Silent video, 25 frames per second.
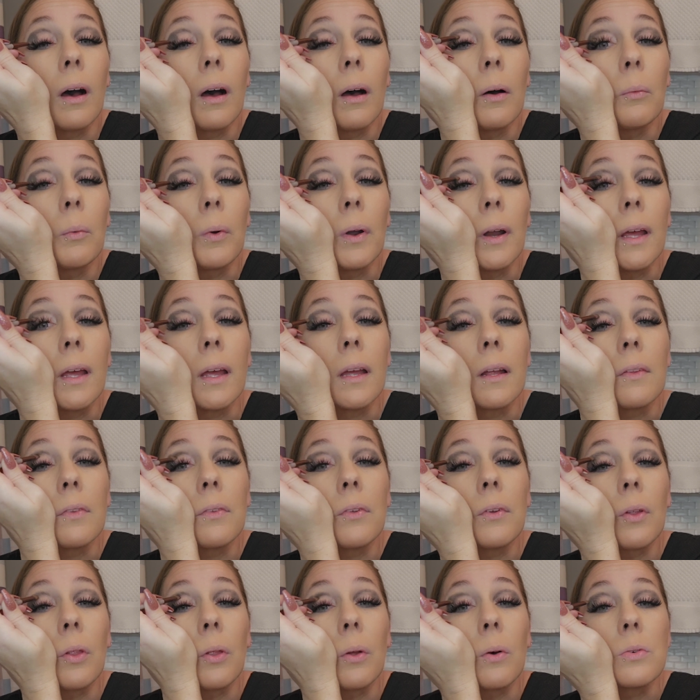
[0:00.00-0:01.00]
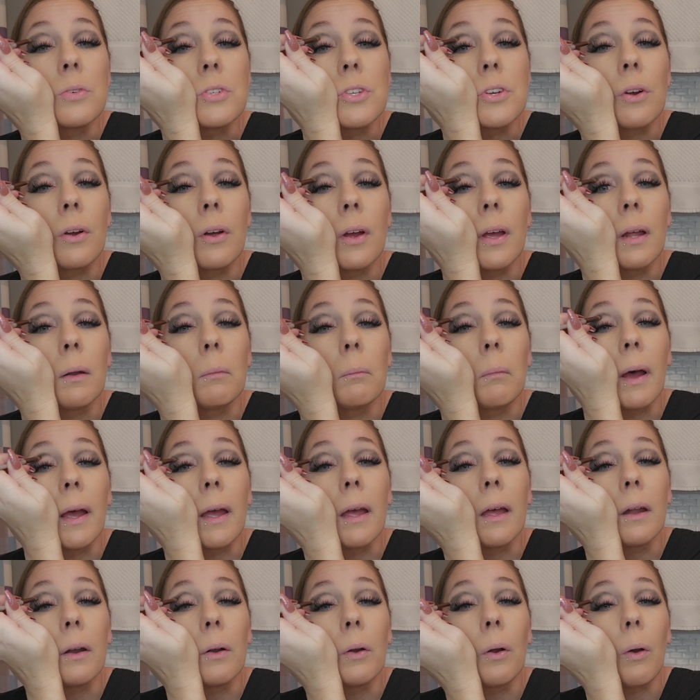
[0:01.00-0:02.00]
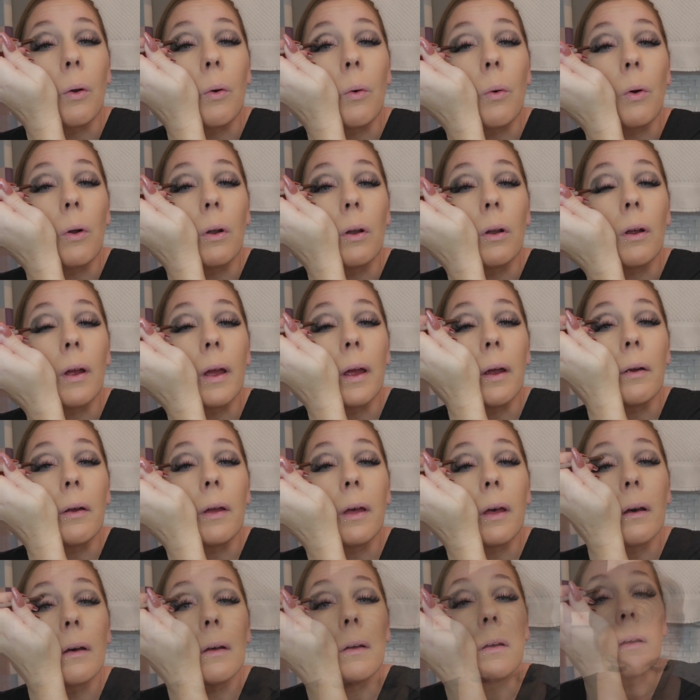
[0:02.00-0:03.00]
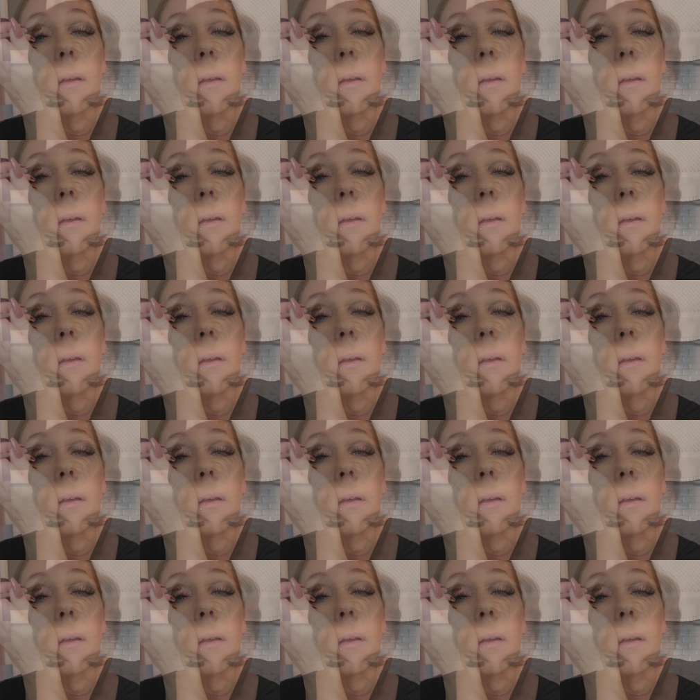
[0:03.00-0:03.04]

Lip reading: when it gets closer in my inner corner area. I'm going